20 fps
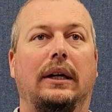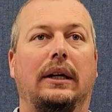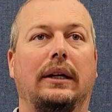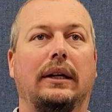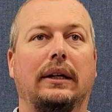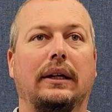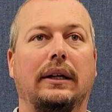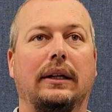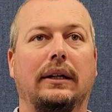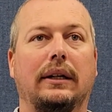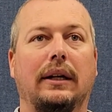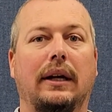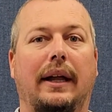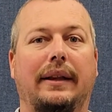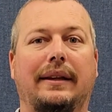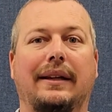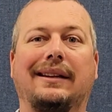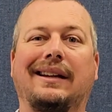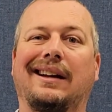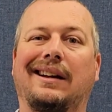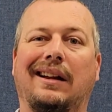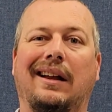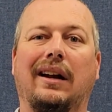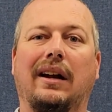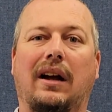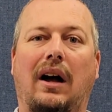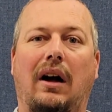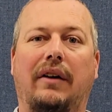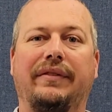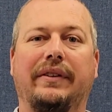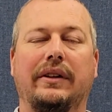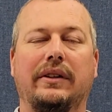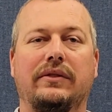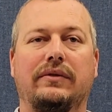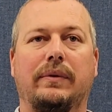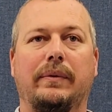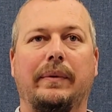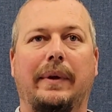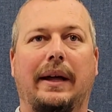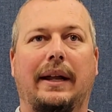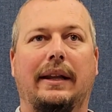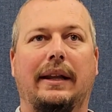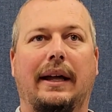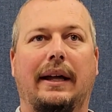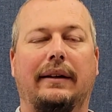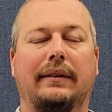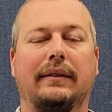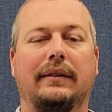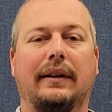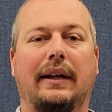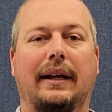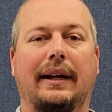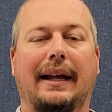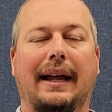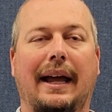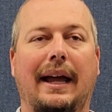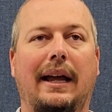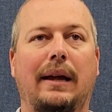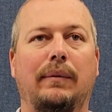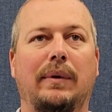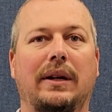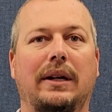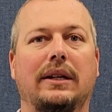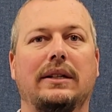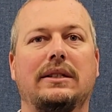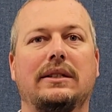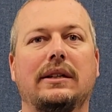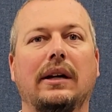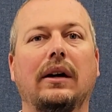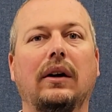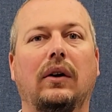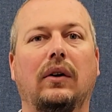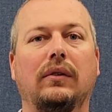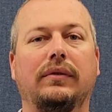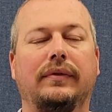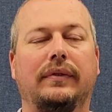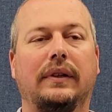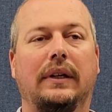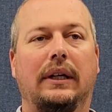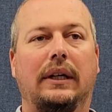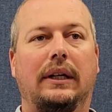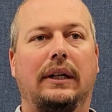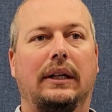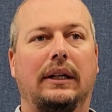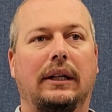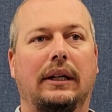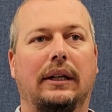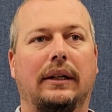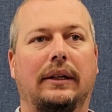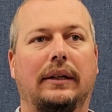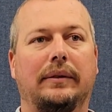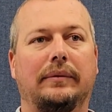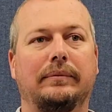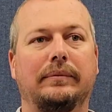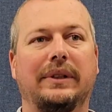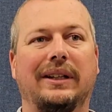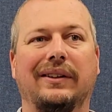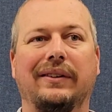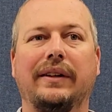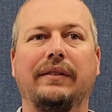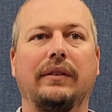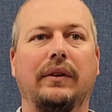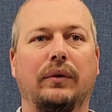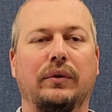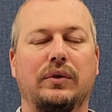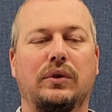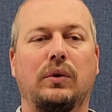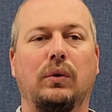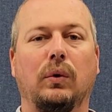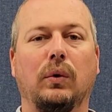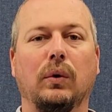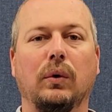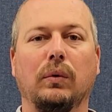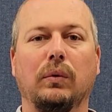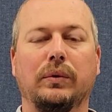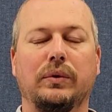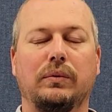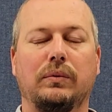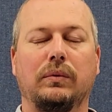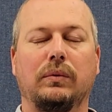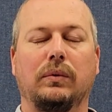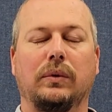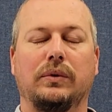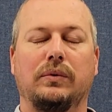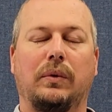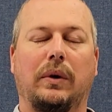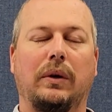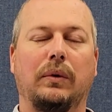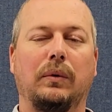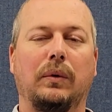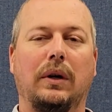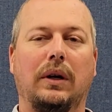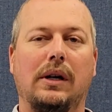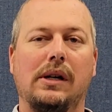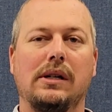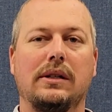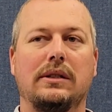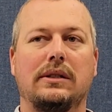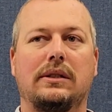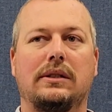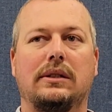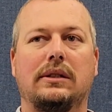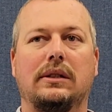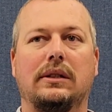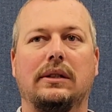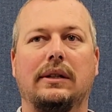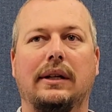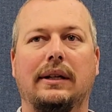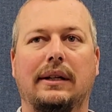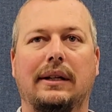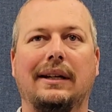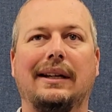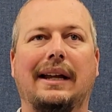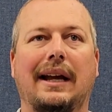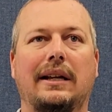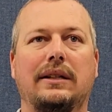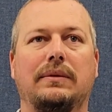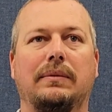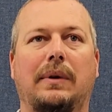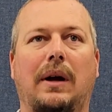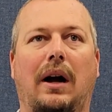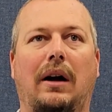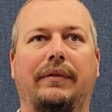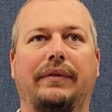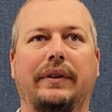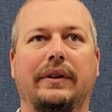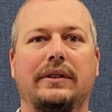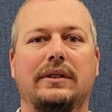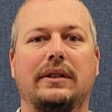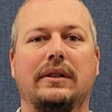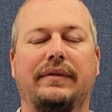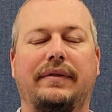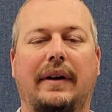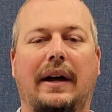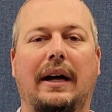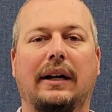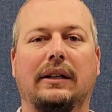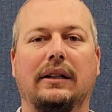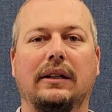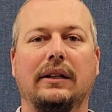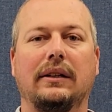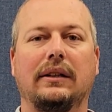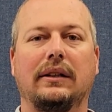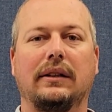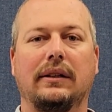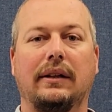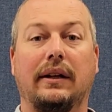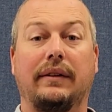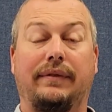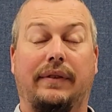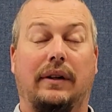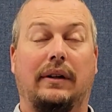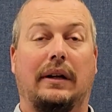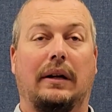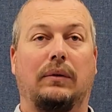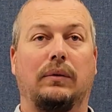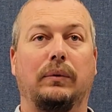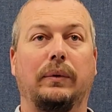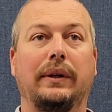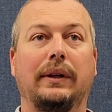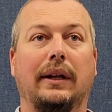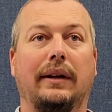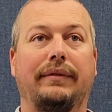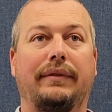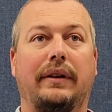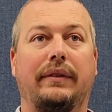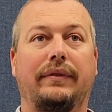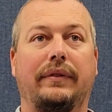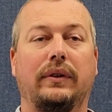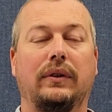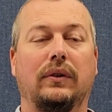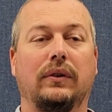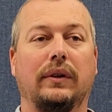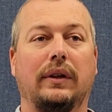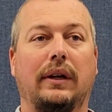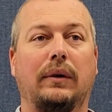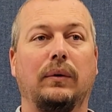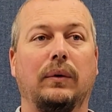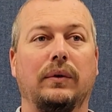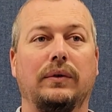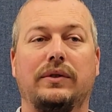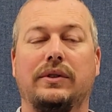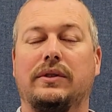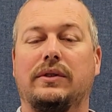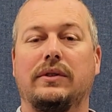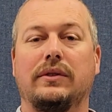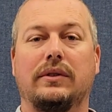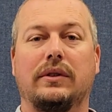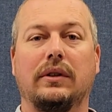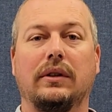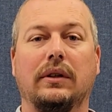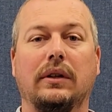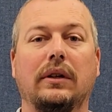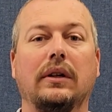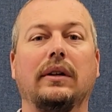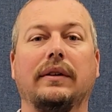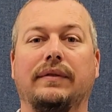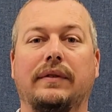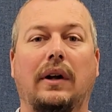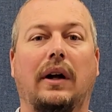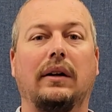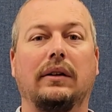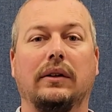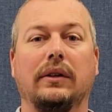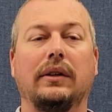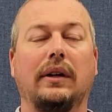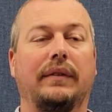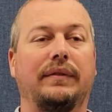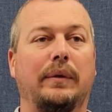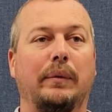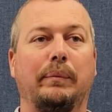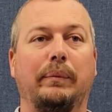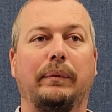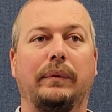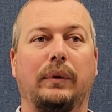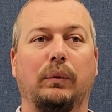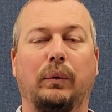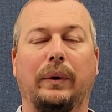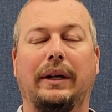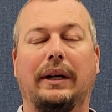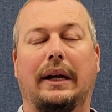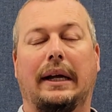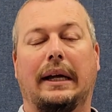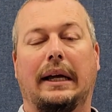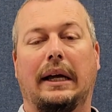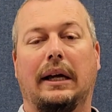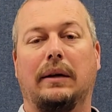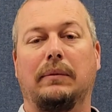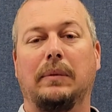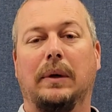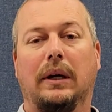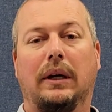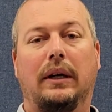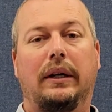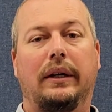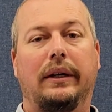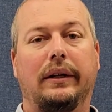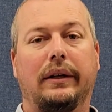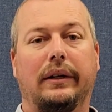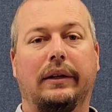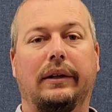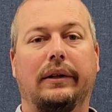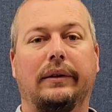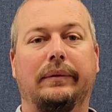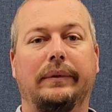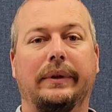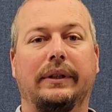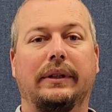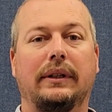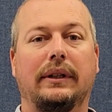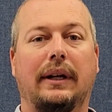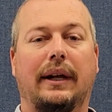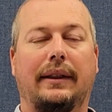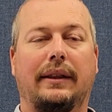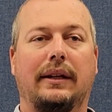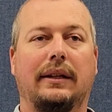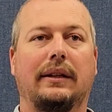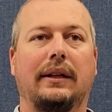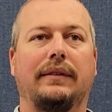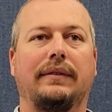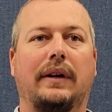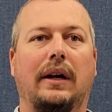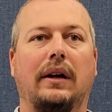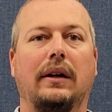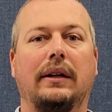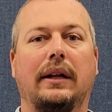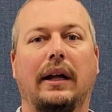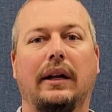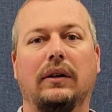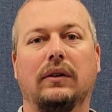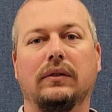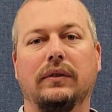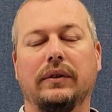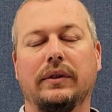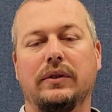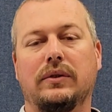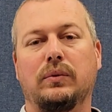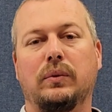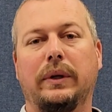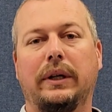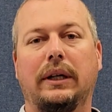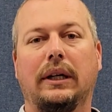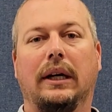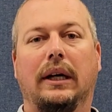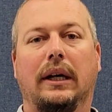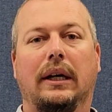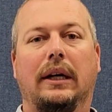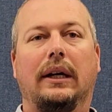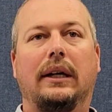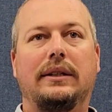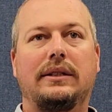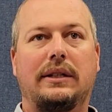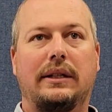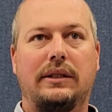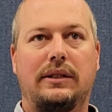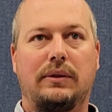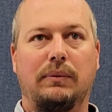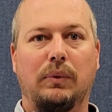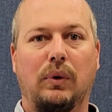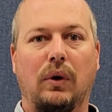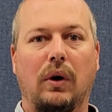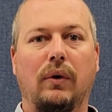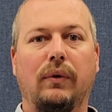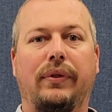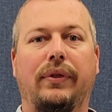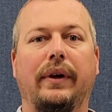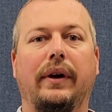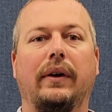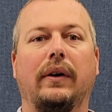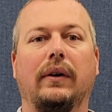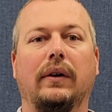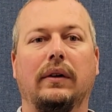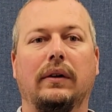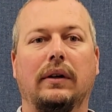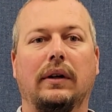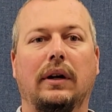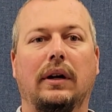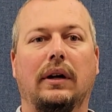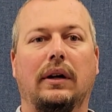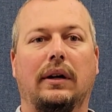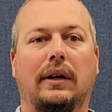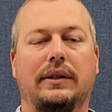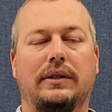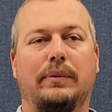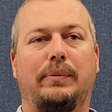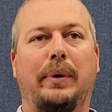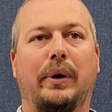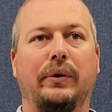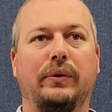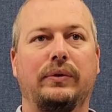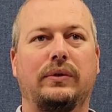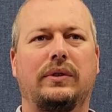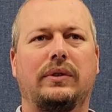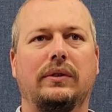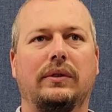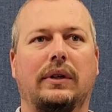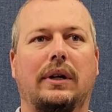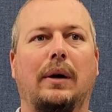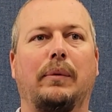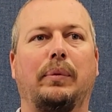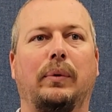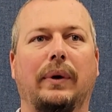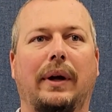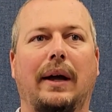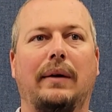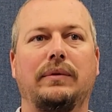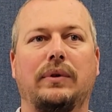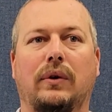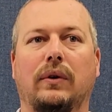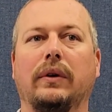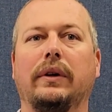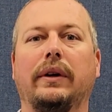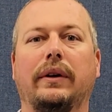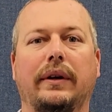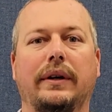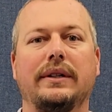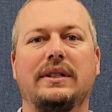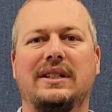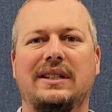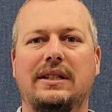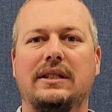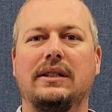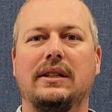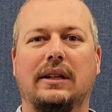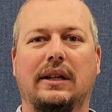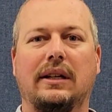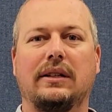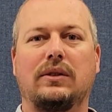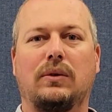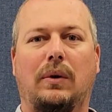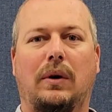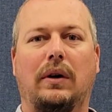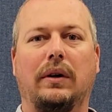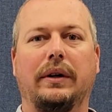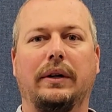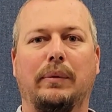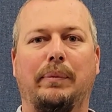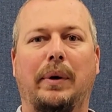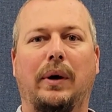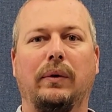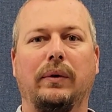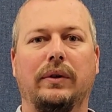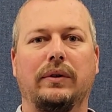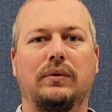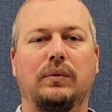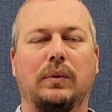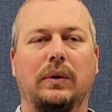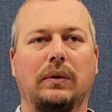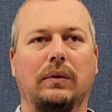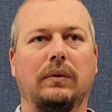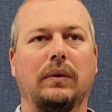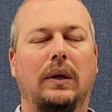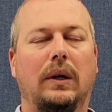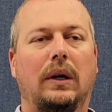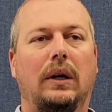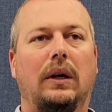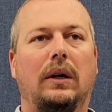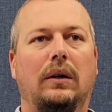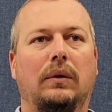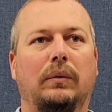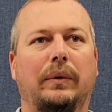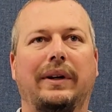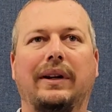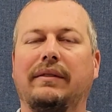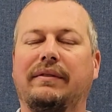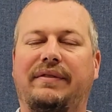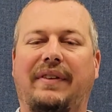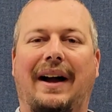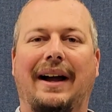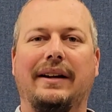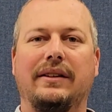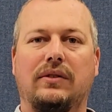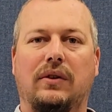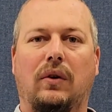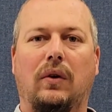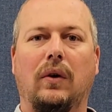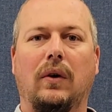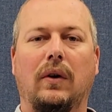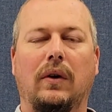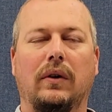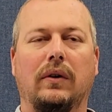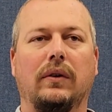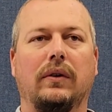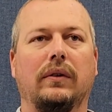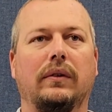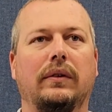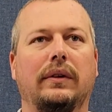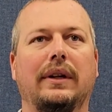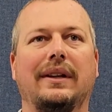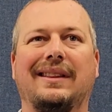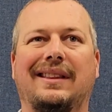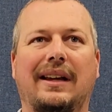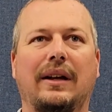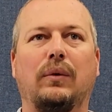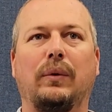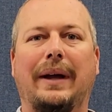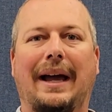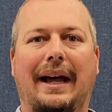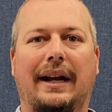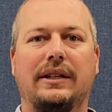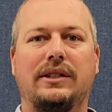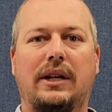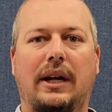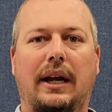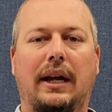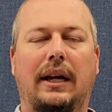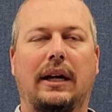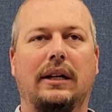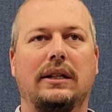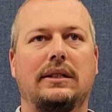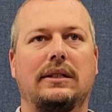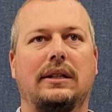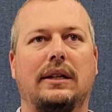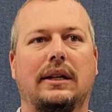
And I think they got a lot of confidence from that game in itself. Even though the score was what it was, they did gain some confidence in the fact that they felt like when we left that field, they were just as good, if not good enough to win that game. And I think they've carried that over this week. Seen some growth there as opposed to a couple of games earlier in the season against quality opponents where we didn't fight as hard or didn't think we had a chance.